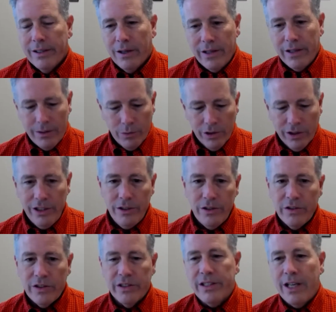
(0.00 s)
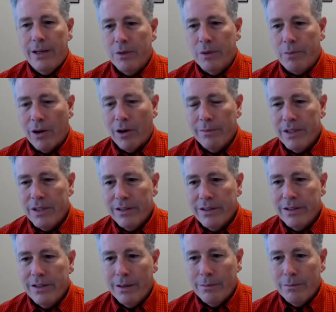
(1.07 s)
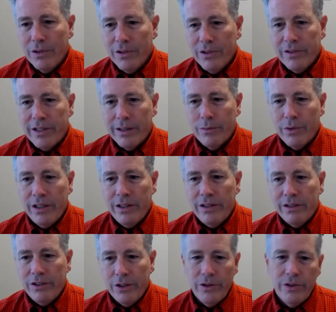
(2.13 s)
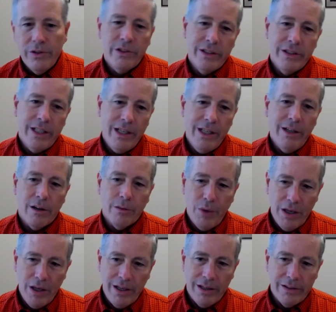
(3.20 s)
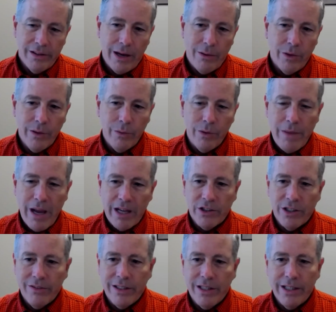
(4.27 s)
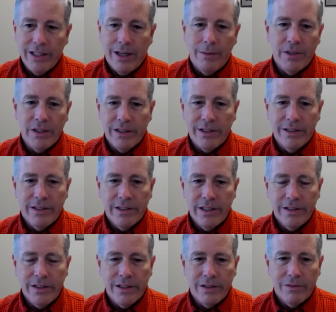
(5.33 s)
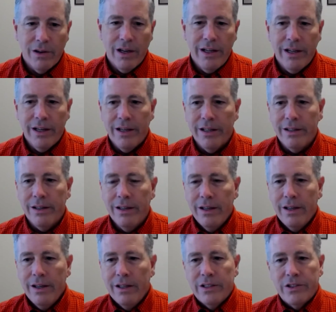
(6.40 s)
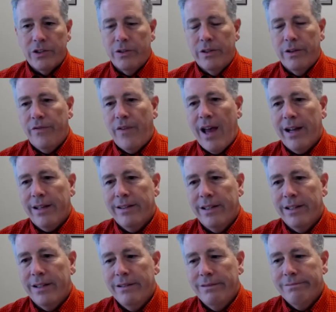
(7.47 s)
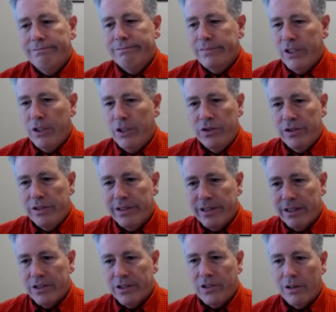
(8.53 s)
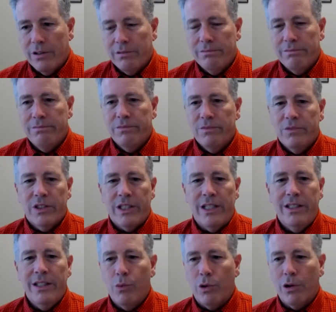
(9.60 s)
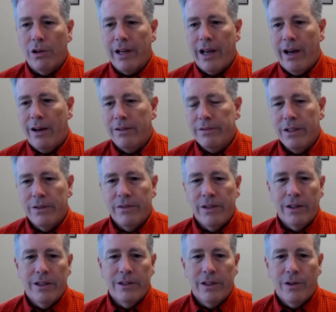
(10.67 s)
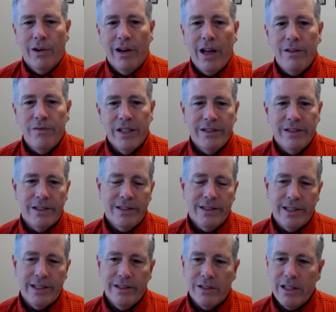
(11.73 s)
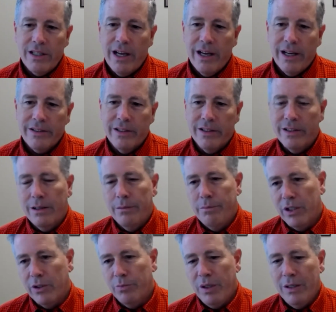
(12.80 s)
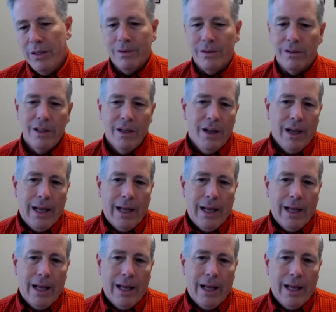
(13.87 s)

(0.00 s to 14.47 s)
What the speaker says: okay, we're going to use the same department numbers that we use in the ERP. That way we match everything up. It's consistent, right? And so the fact that Houston's going to start sending work out, they're going to create visits, send their techs, they're going to bill people.